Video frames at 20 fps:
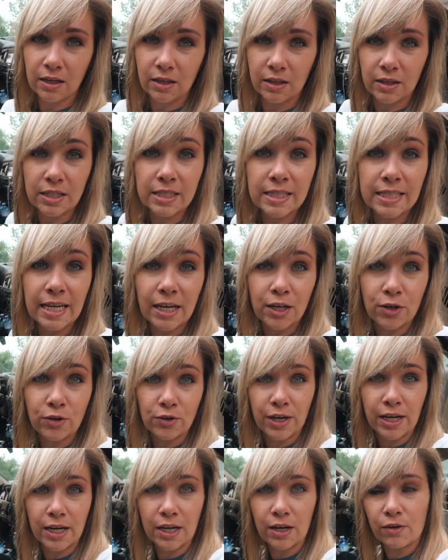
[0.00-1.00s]
the
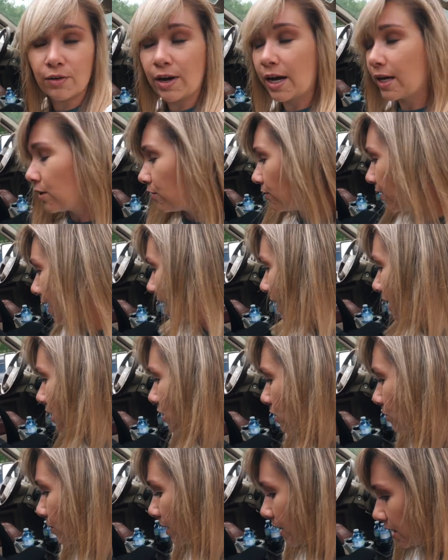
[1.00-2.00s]
scenery around the ranch
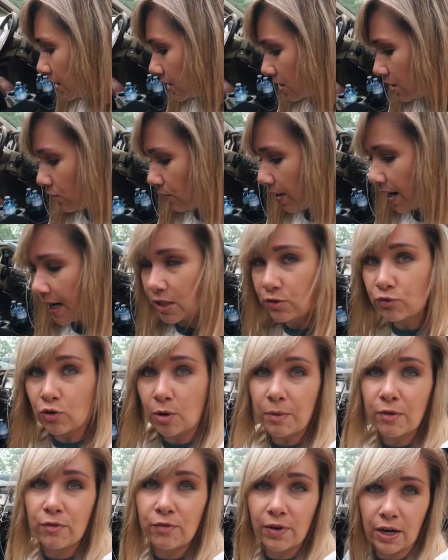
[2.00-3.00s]
as well as the ranch
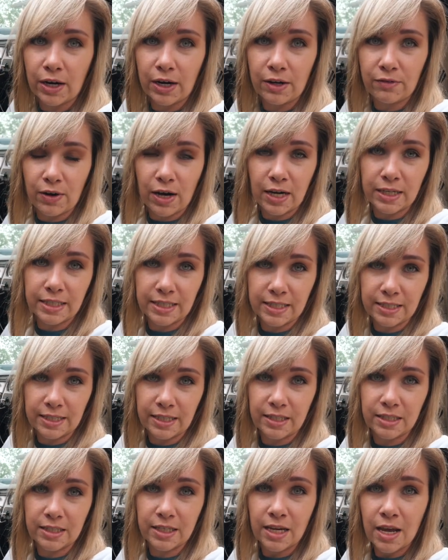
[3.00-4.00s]
from a very far
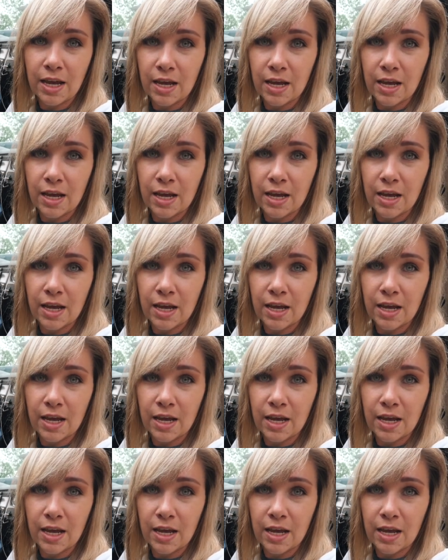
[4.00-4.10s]
distance.